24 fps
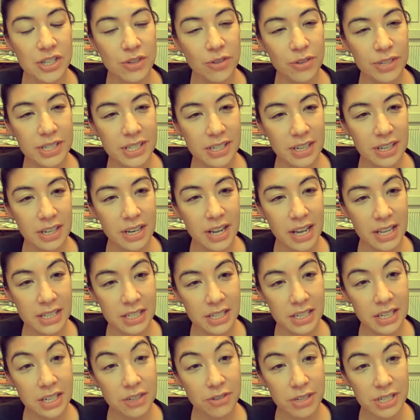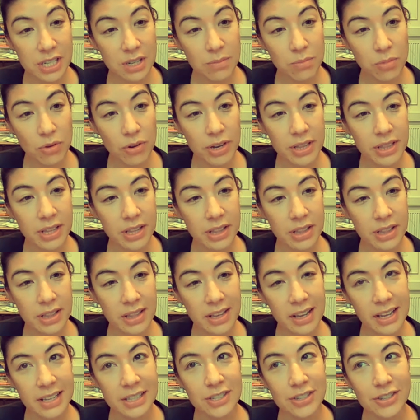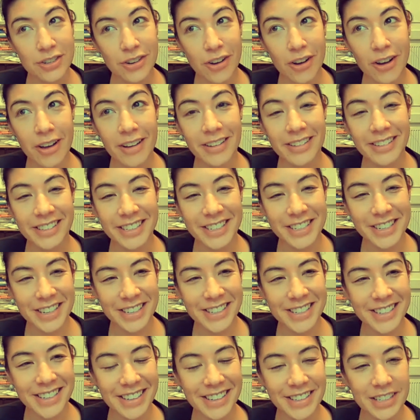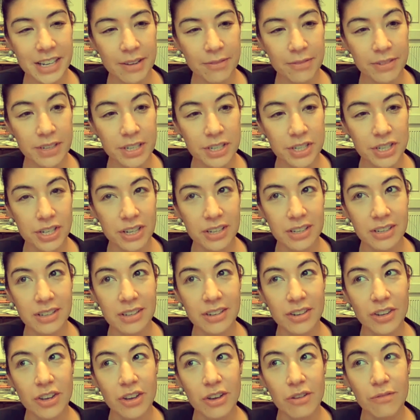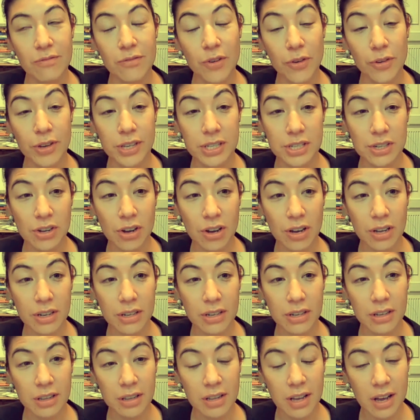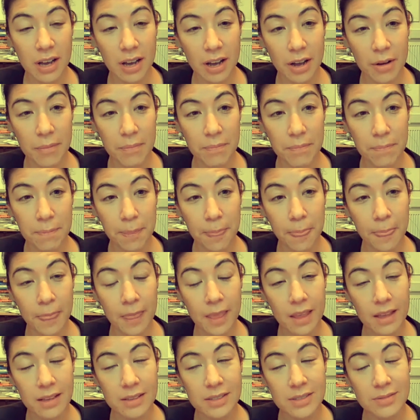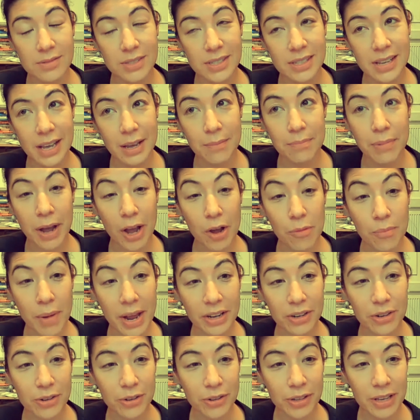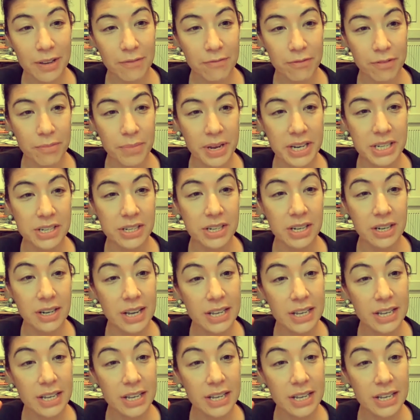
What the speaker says: So it's an interesting point that it's not just a definition focused on, say, biomedical information.